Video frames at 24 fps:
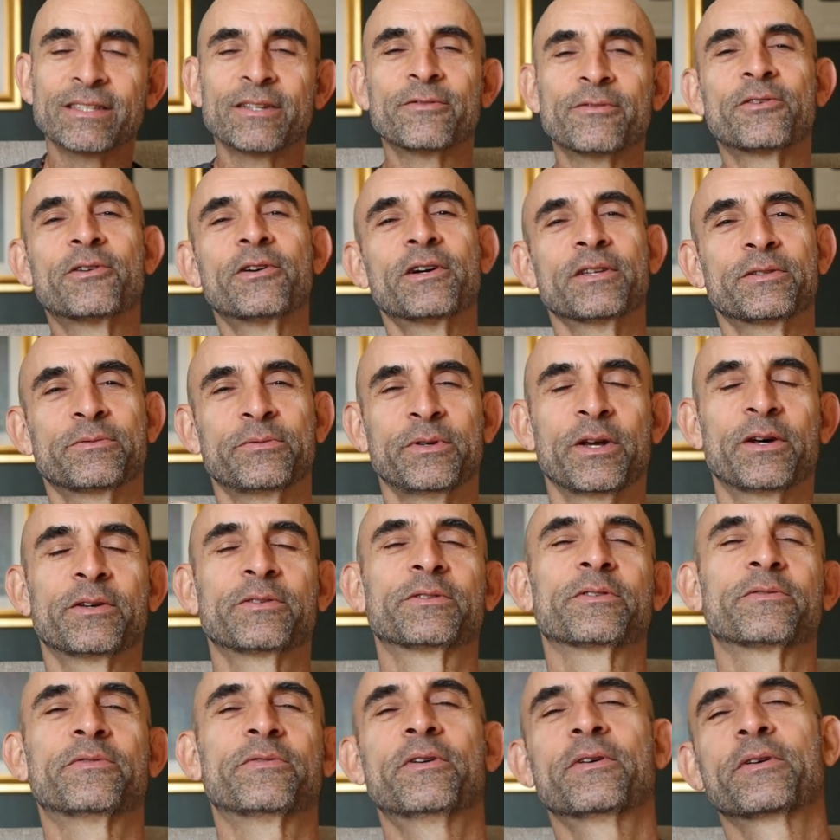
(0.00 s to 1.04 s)
Of course, we
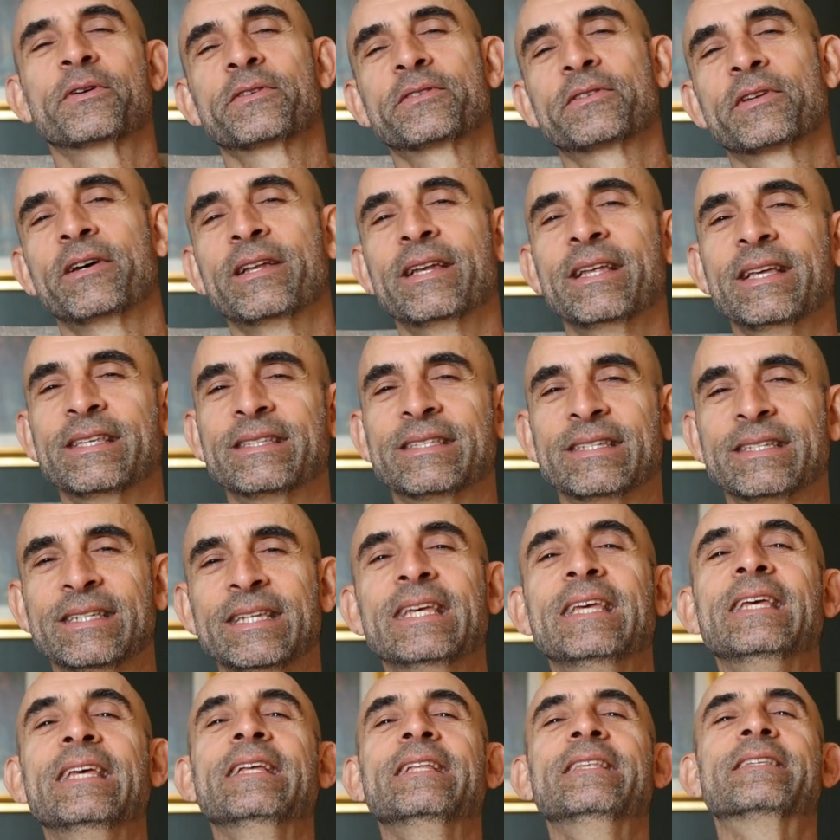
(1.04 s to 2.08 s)
also focus on his
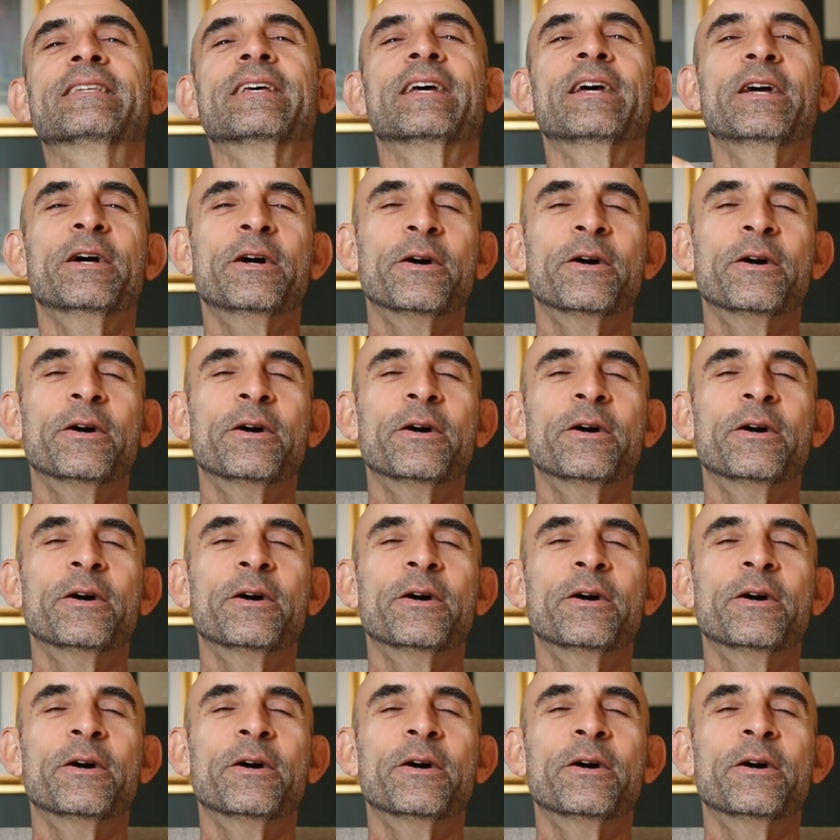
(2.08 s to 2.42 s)
deeds